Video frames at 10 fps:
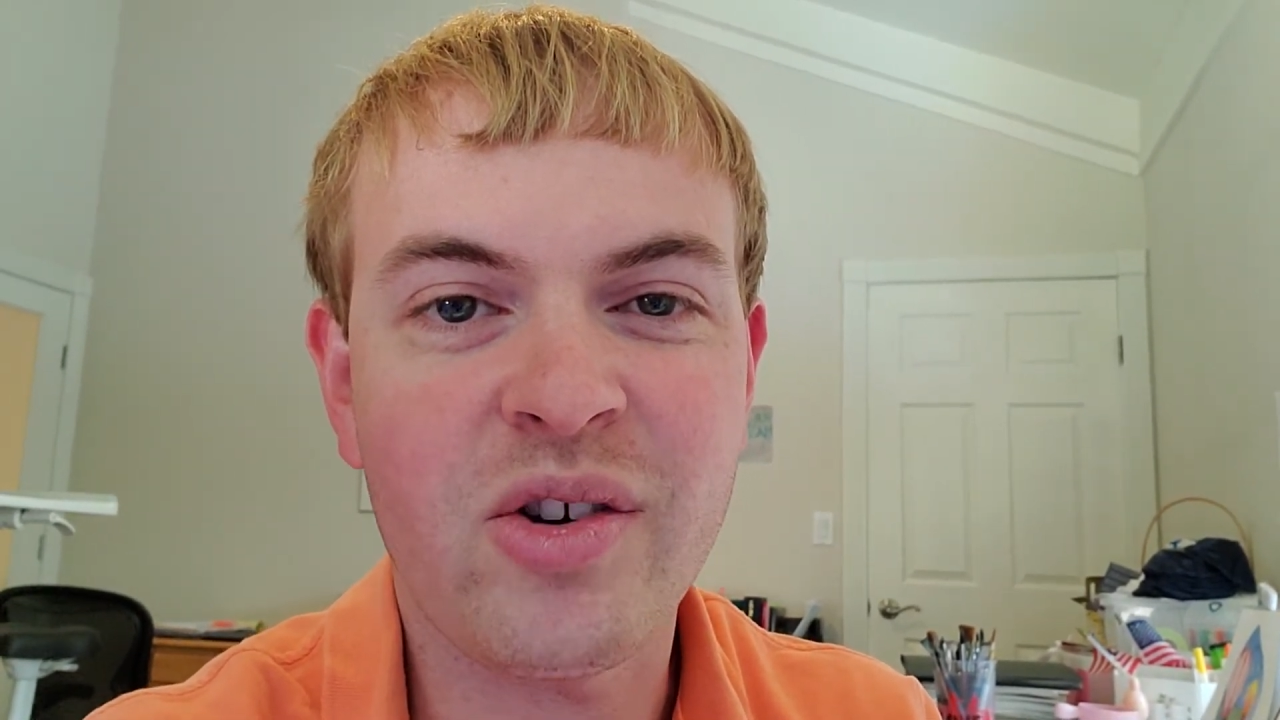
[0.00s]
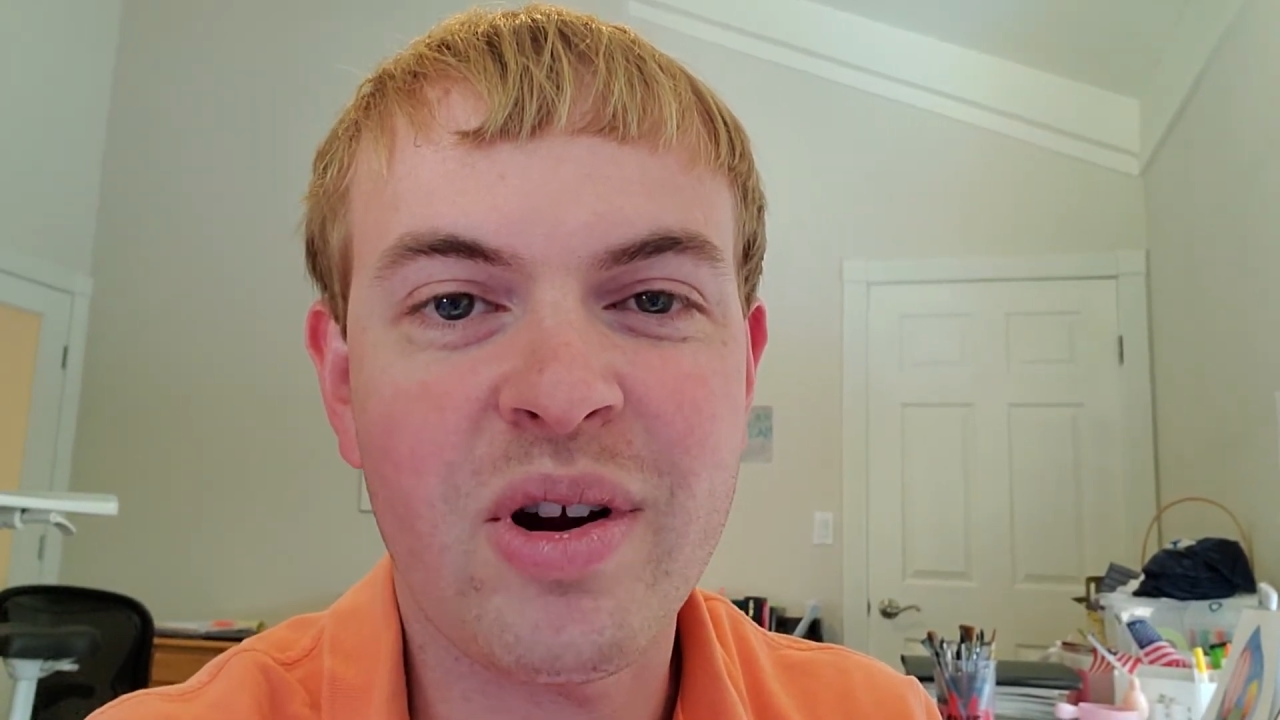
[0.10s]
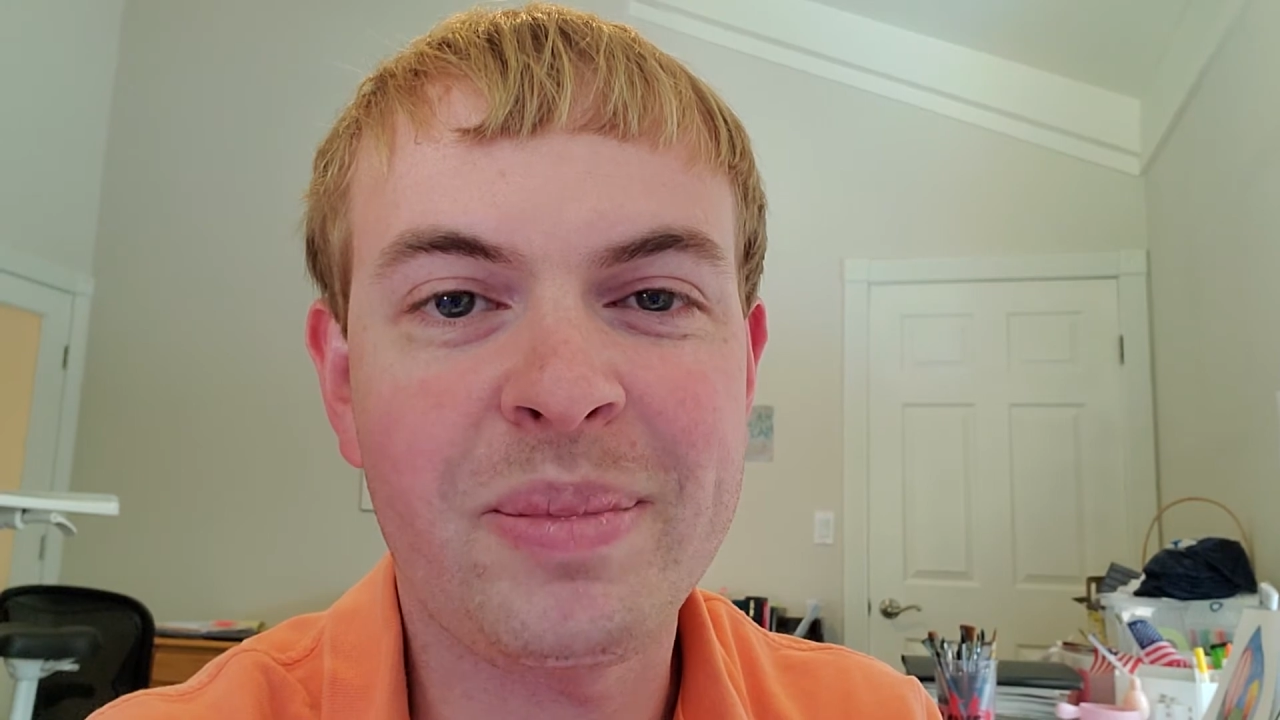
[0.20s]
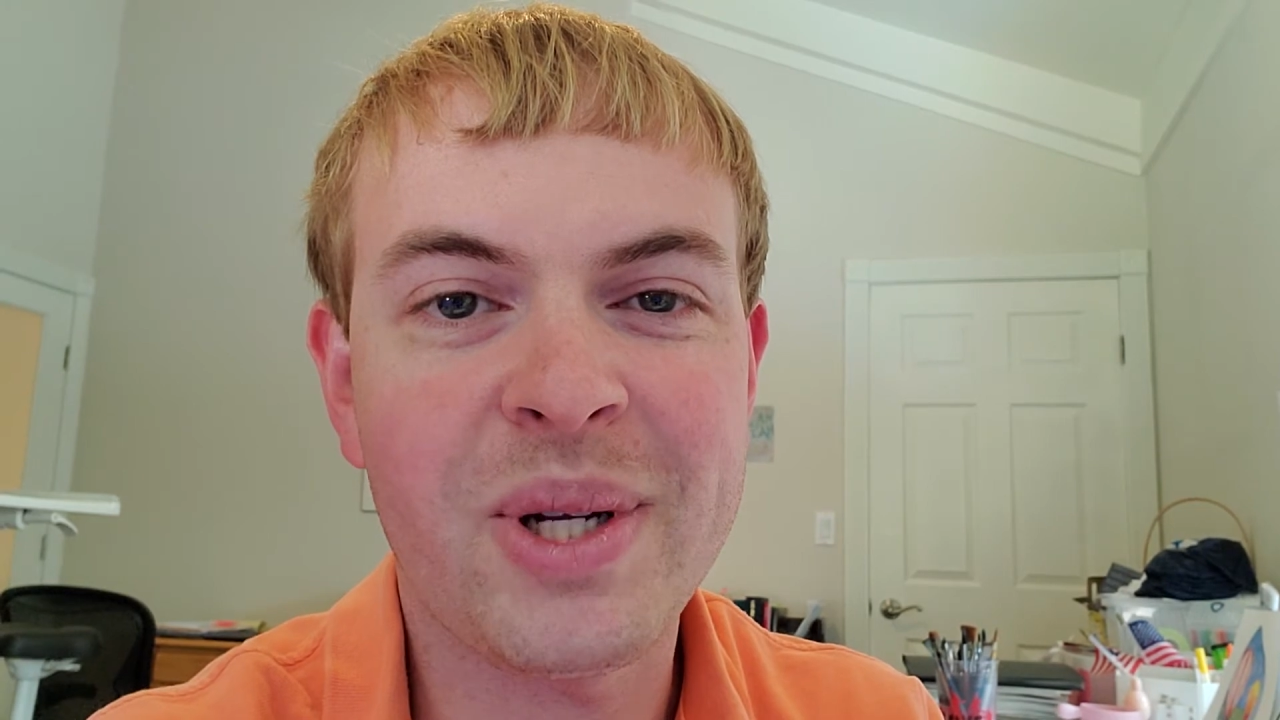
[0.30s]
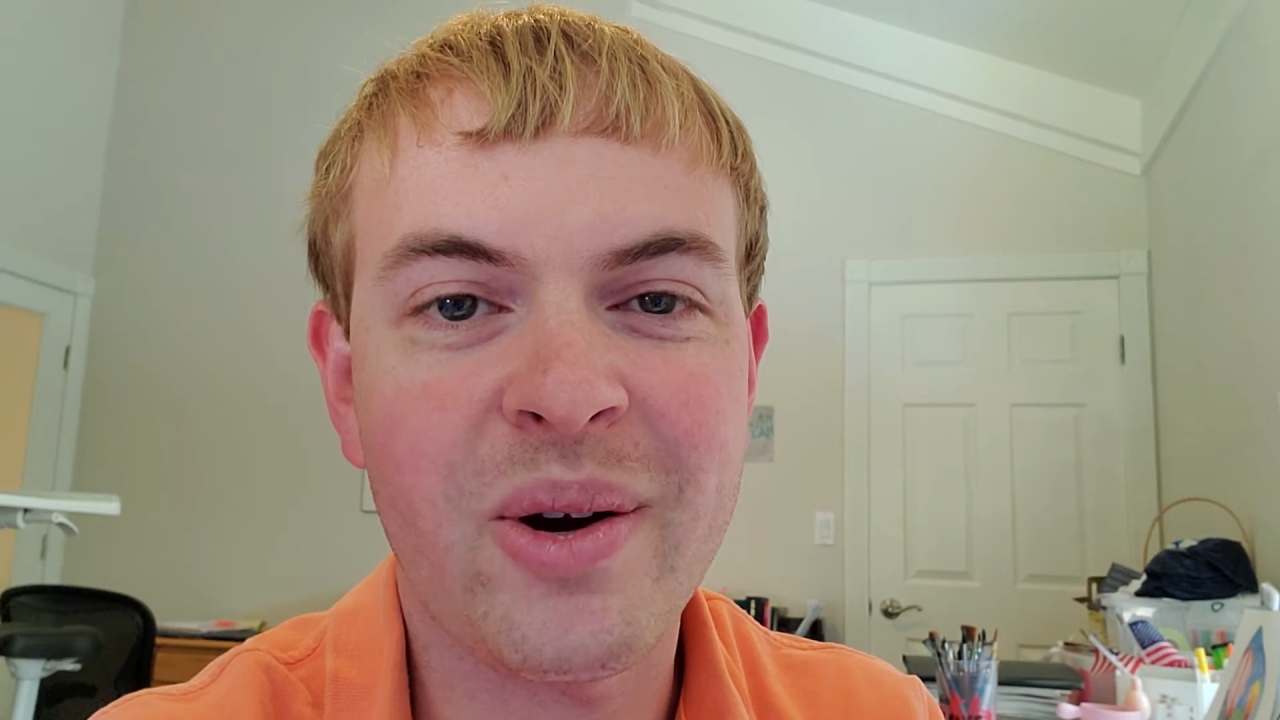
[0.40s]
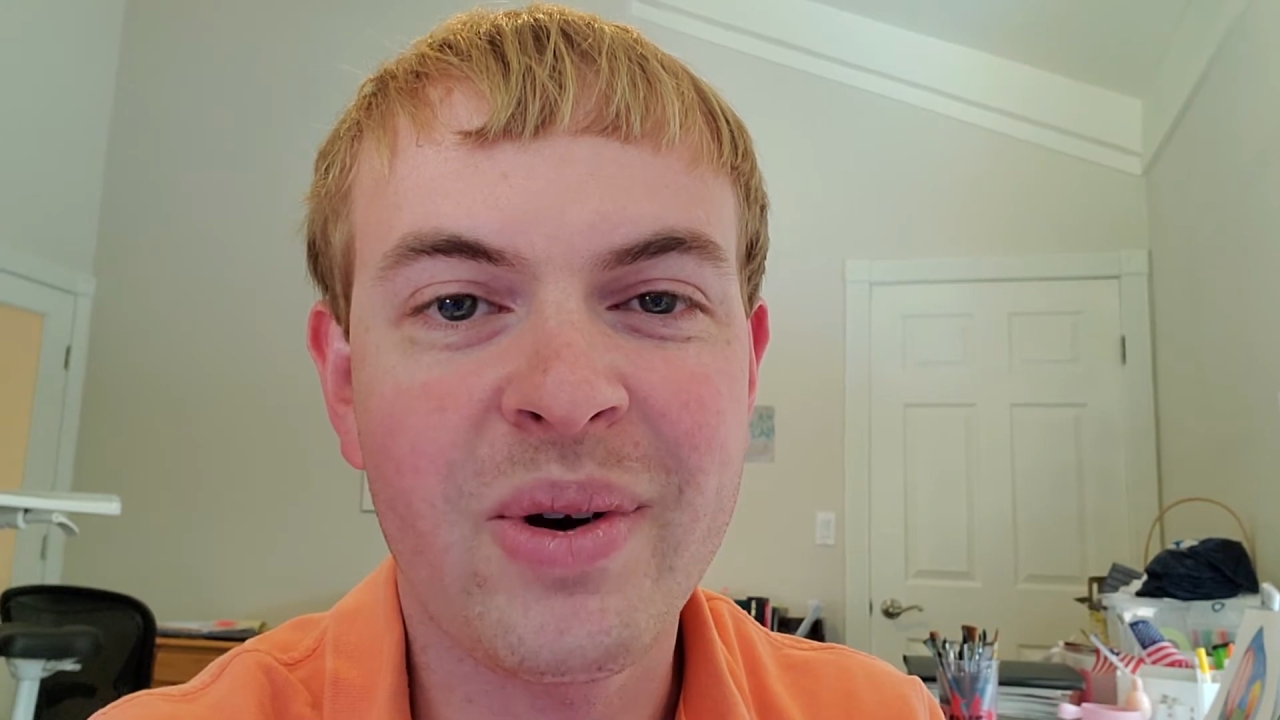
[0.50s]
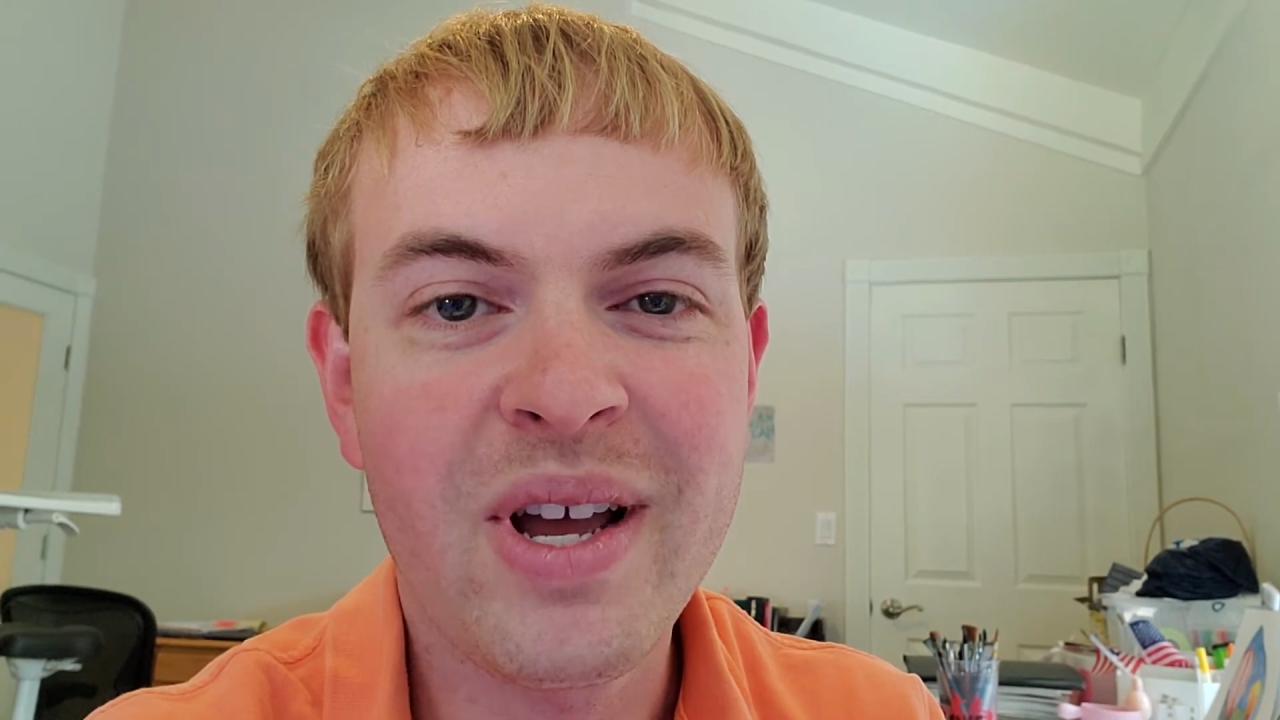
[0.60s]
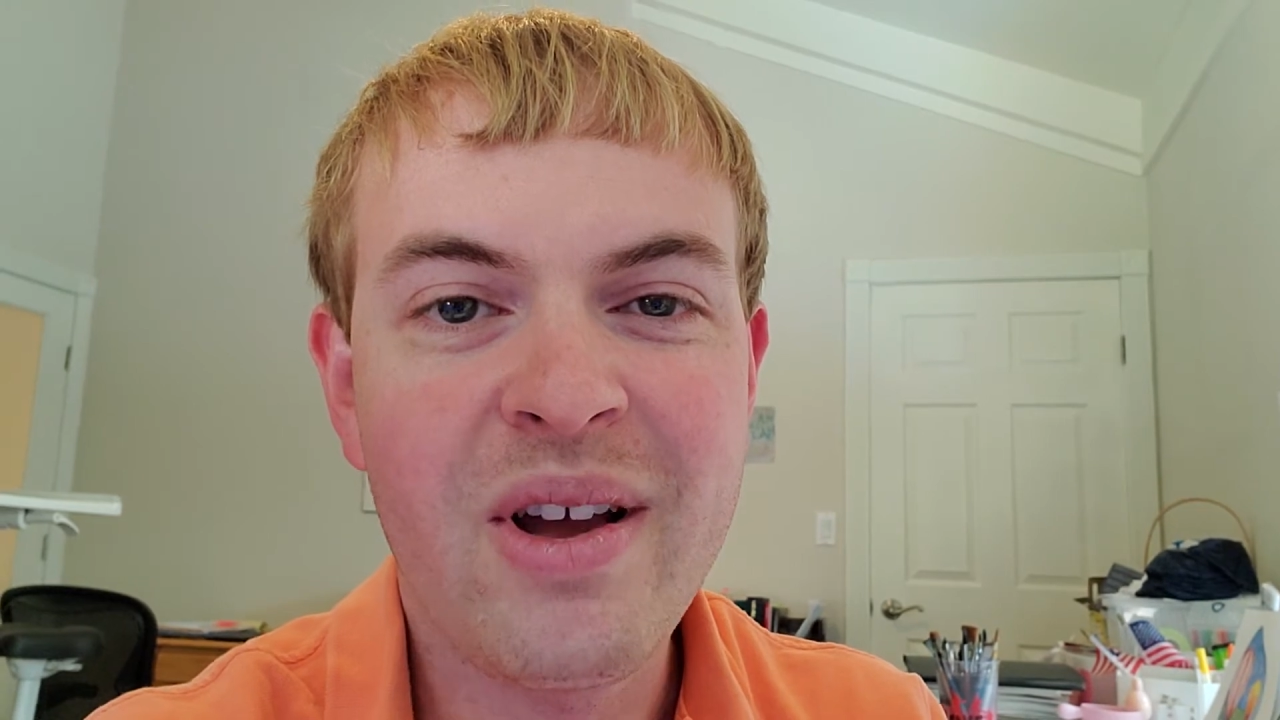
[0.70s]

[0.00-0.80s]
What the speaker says: crypto